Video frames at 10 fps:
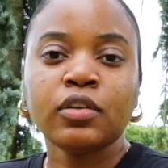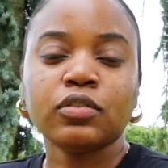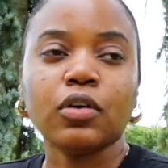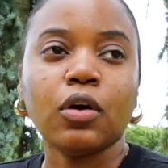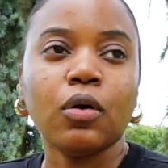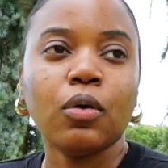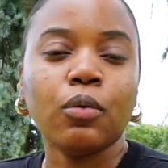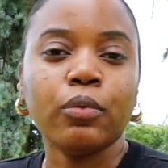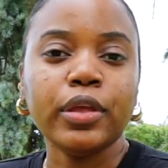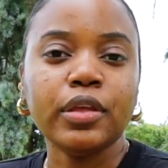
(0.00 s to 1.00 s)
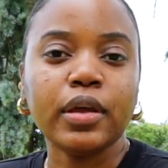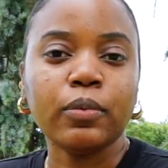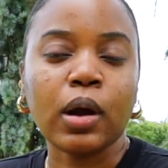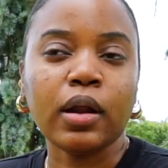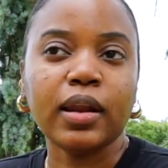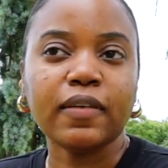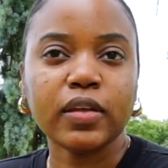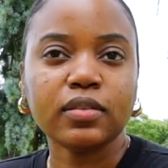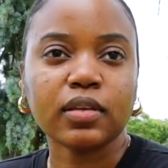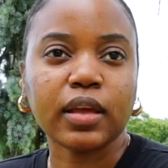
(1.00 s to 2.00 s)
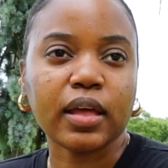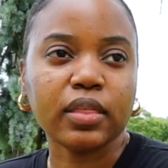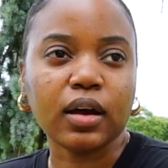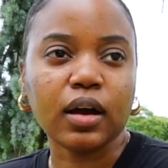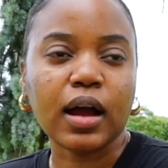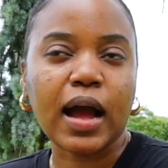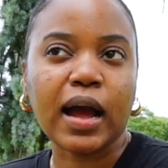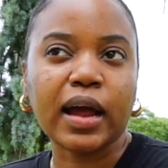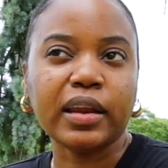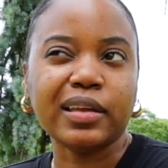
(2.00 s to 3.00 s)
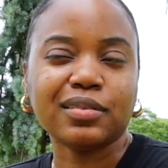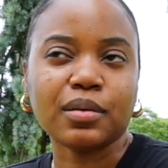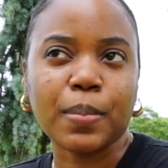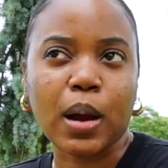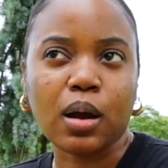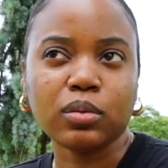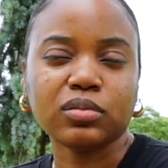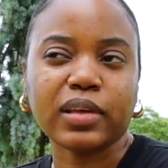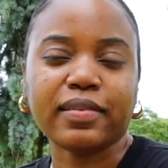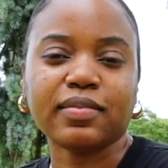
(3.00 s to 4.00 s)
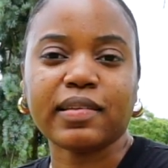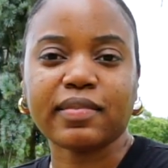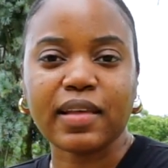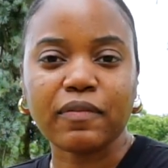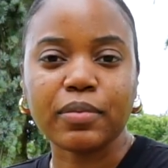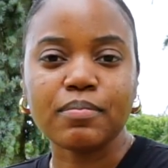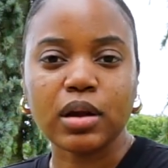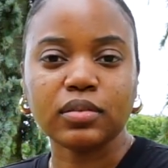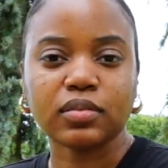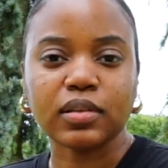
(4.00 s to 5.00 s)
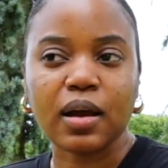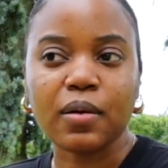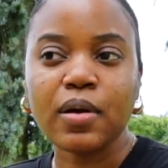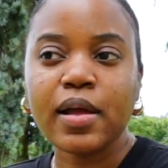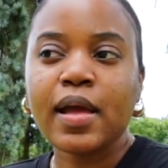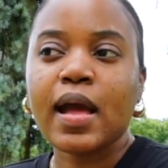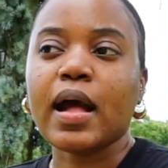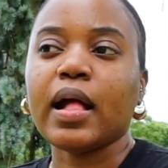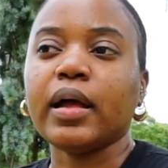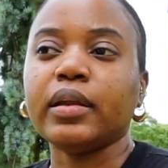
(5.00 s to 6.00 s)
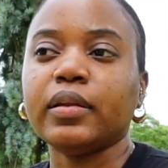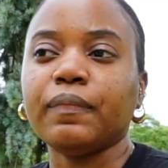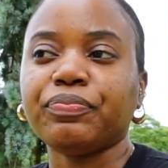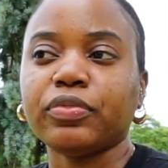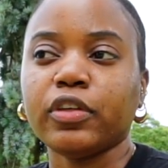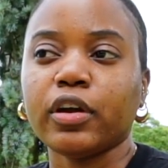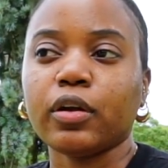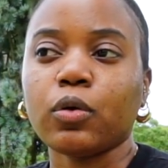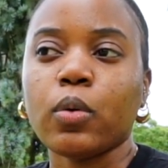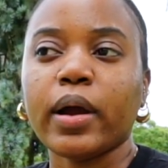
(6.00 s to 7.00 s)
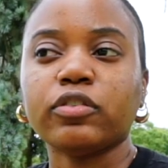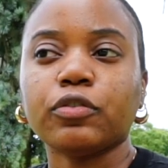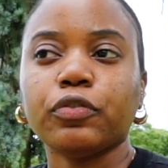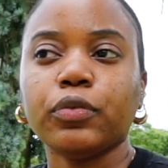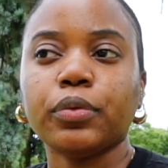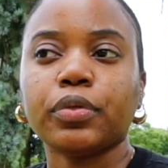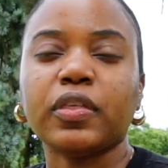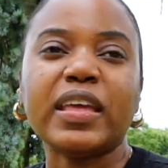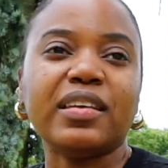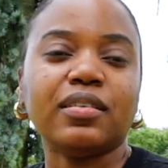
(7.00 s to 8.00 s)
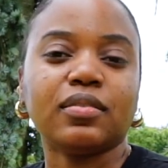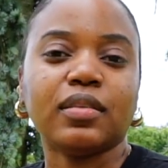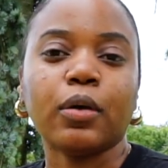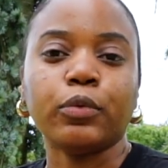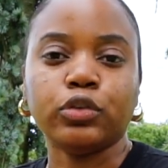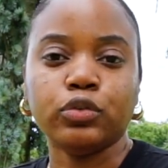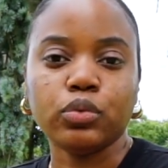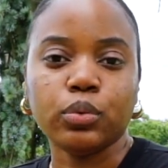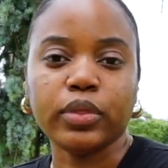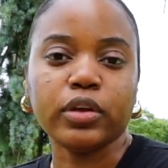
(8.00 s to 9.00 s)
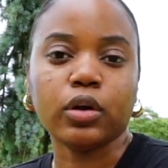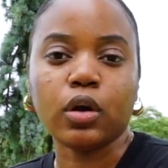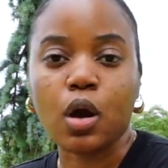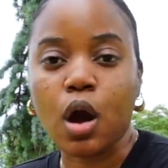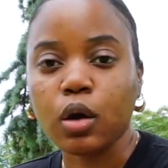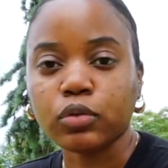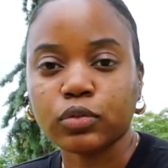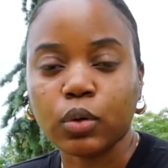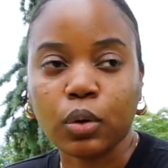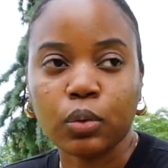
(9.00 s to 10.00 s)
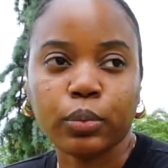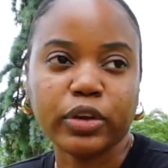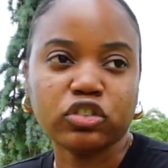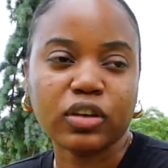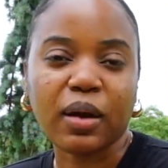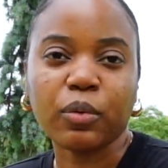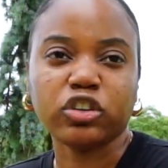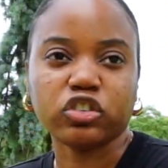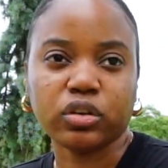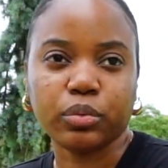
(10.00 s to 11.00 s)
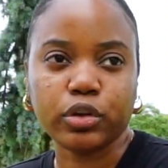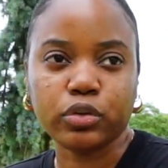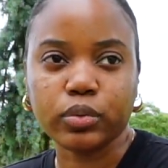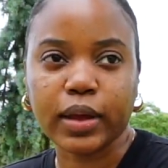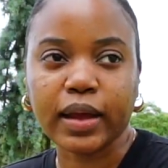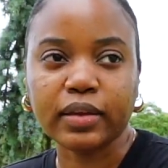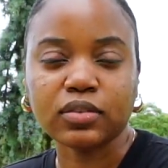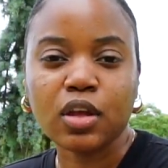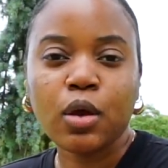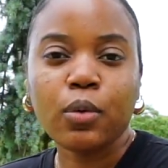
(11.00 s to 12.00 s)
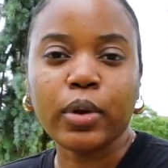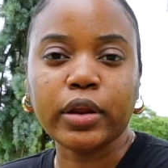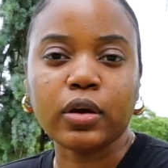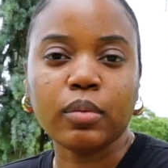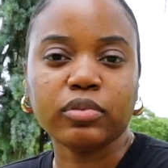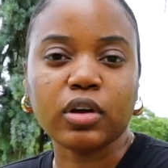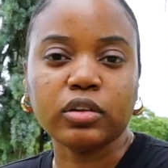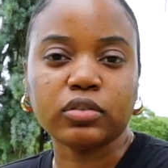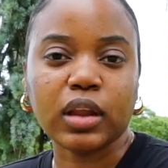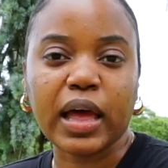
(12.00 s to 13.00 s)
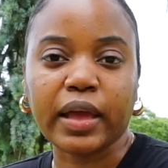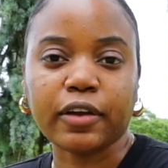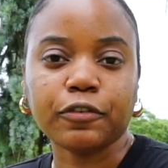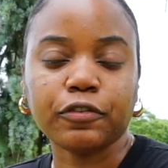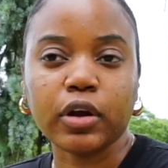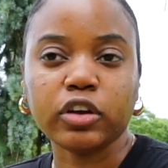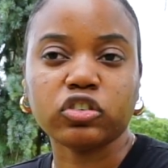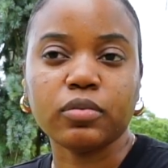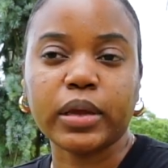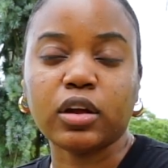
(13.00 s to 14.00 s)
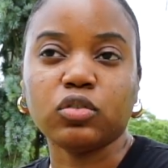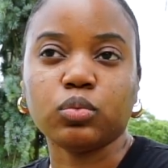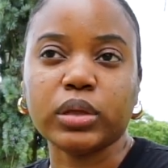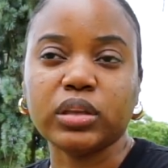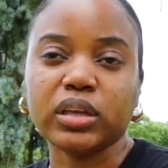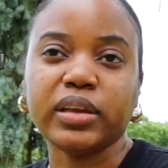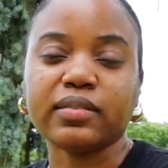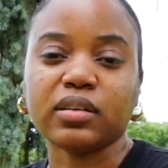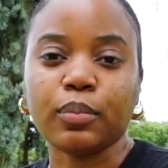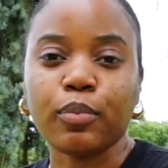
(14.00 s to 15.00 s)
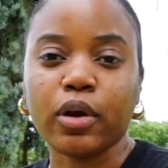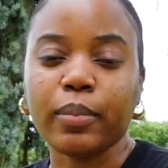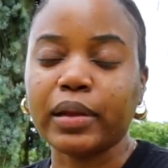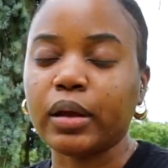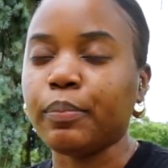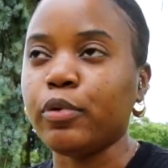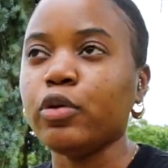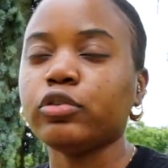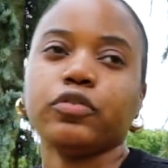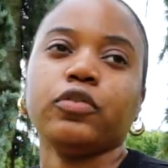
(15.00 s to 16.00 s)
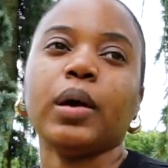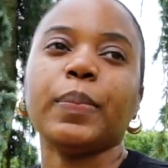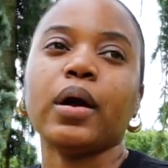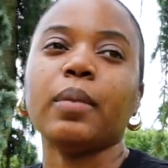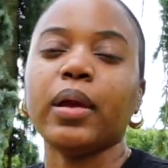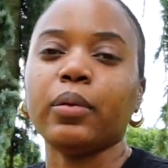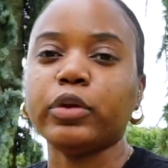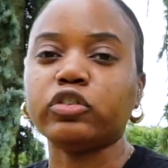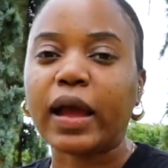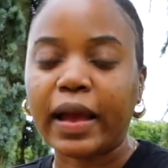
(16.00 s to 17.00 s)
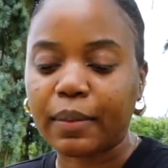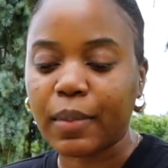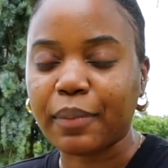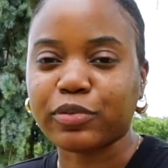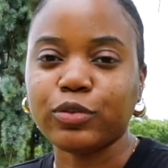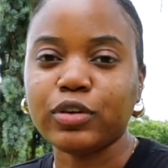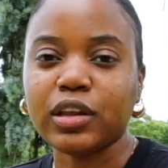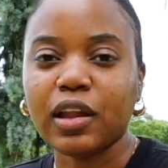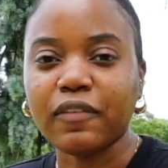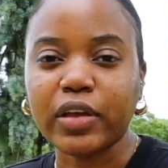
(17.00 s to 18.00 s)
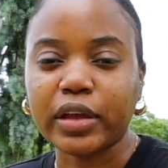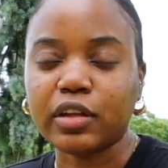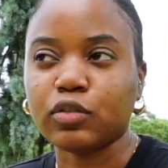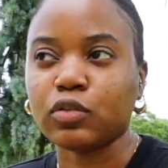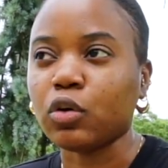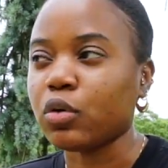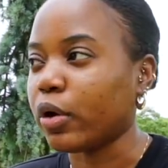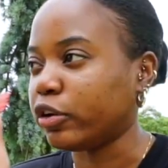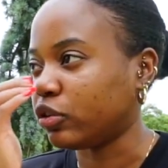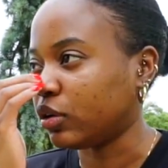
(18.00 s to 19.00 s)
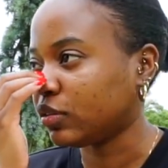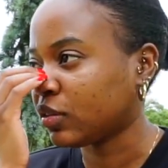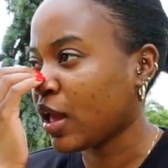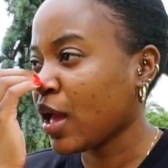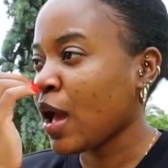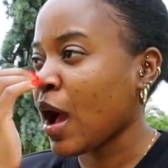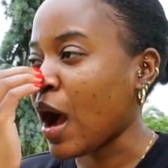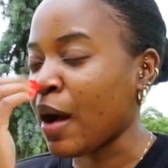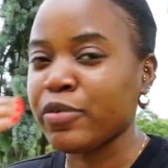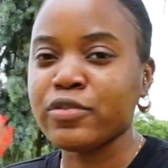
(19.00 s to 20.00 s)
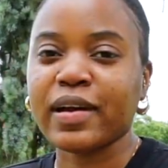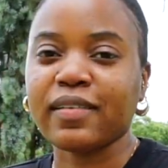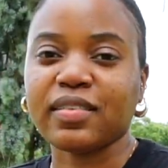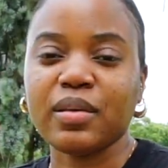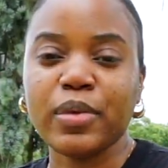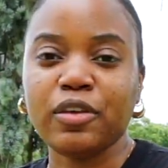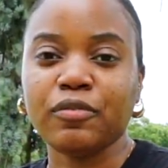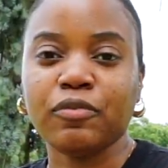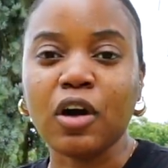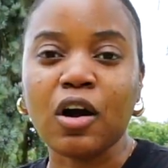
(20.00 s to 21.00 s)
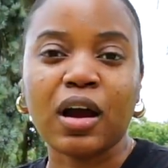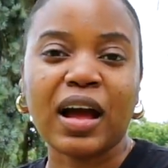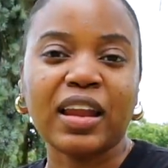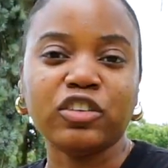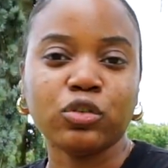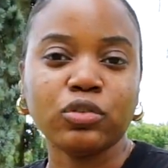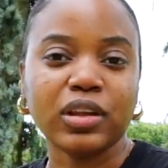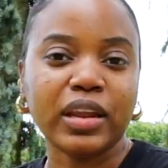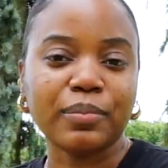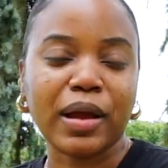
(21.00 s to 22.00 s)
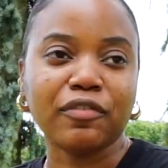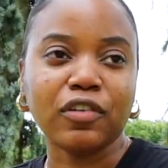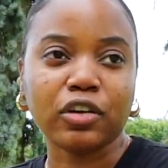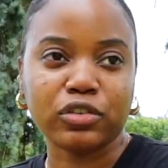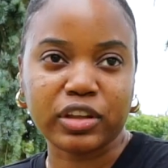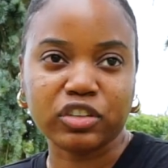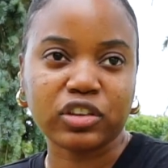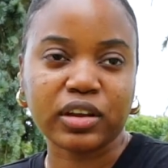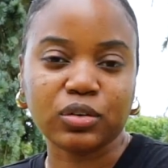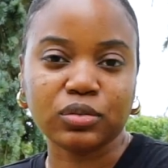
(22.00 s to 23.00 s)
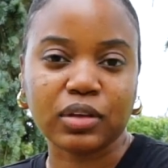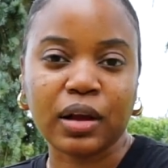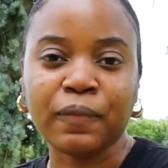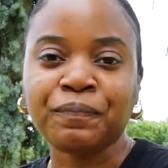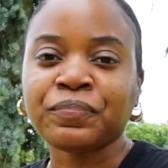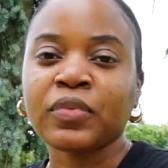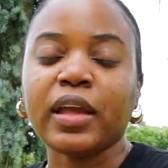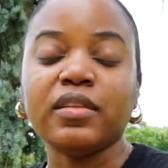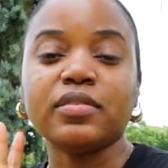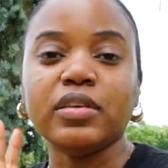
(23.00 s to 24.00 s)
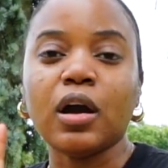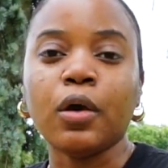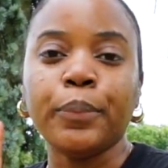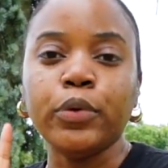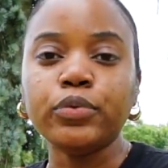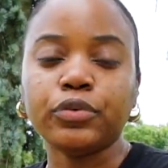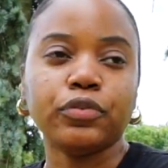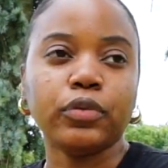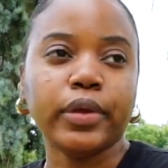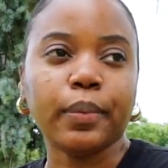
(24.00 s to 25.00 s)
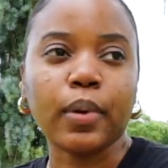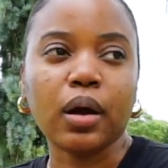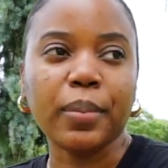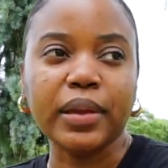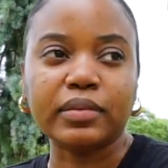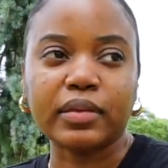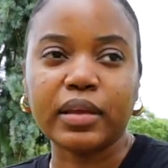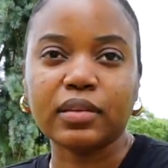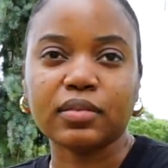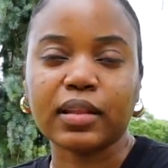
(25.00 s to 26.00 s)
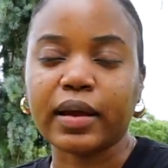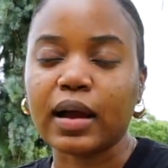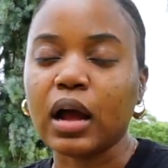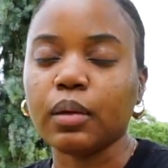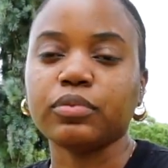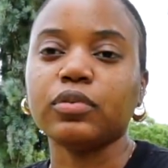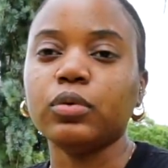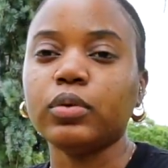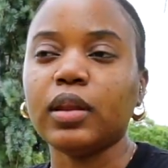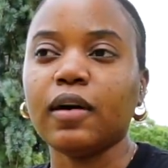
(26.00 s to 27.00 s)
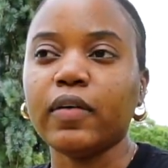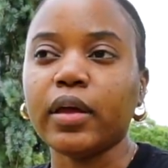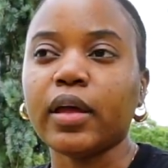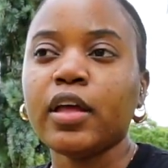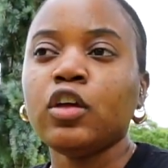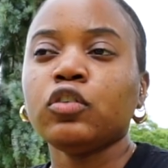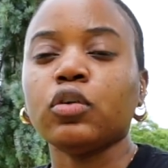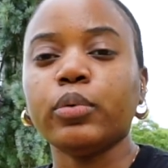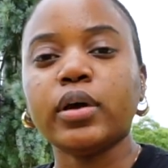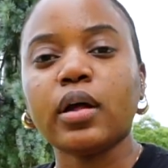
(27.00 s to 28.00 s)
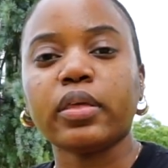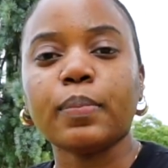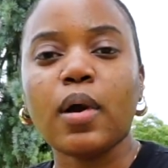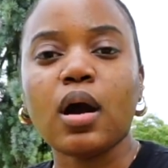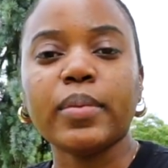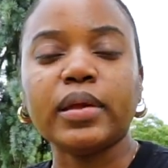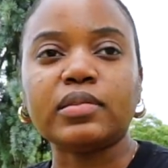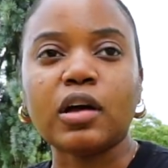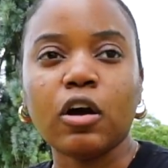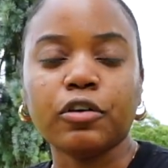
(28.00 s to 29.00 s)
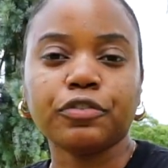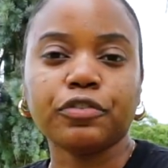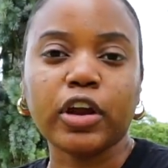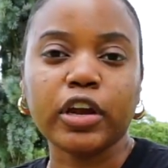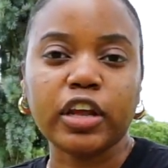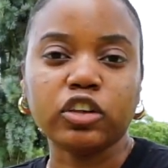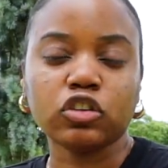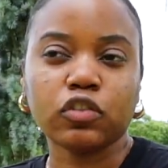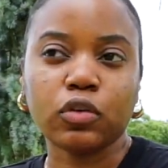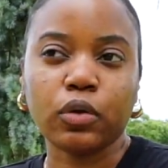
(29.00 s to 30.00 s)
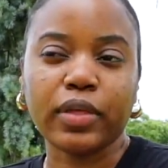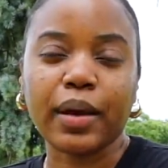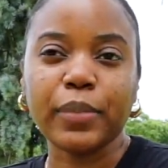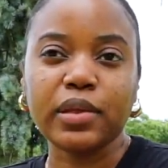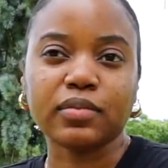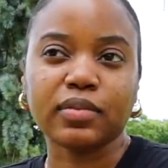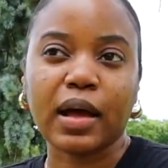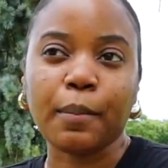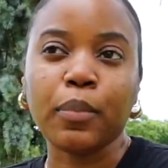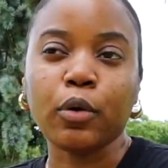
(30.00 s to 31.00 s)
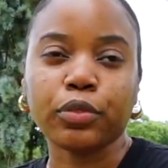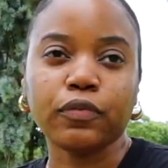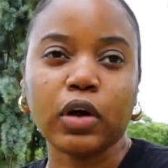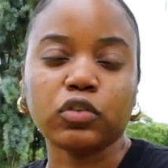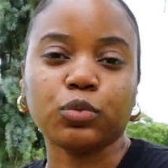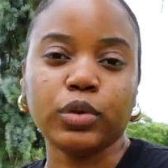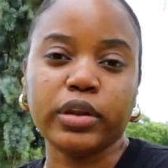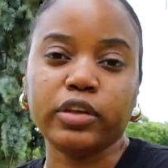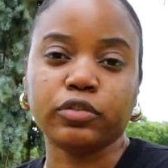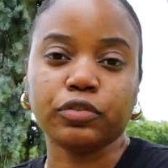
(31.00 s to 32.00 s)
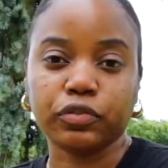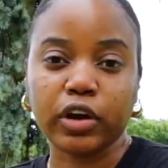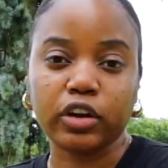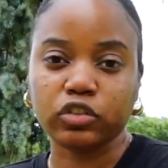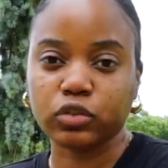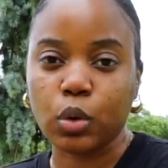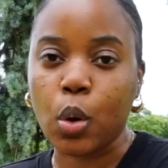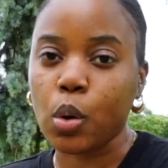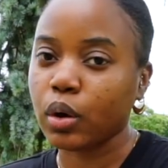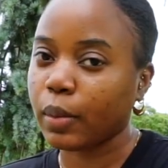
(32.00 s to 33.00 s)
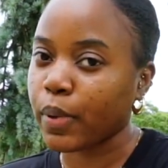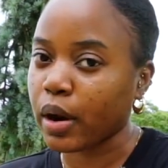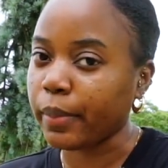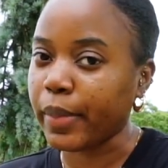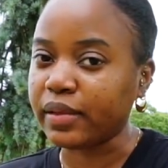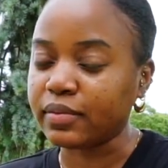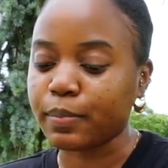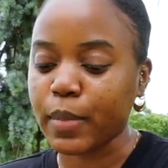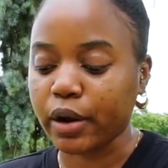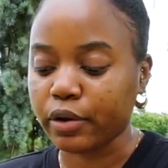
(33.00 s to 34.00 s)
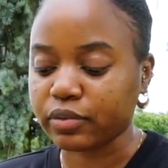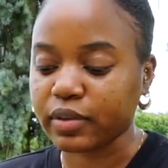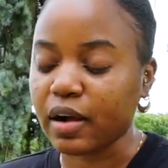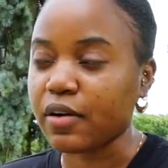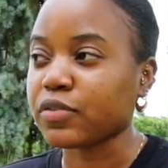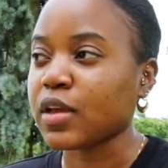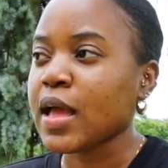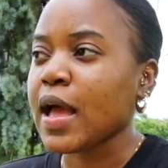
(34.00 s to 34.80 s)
So we are living together and it's about say 6-7 months now, and there are quite a few things that we do within our household which I want to share with you guys when it comes on to like furnishing, because we did get an apartment, a beautiful apartment which I absolutely loving. It's so gorgeous. You guys see me vlog. I'll ensure to link my vlog. You can check those out and see how beautiful the apartment is. Like, absolutely love it. So we got the apartment unfurnished, so that means that both of us will need to furnish the whole apartment by ourselves.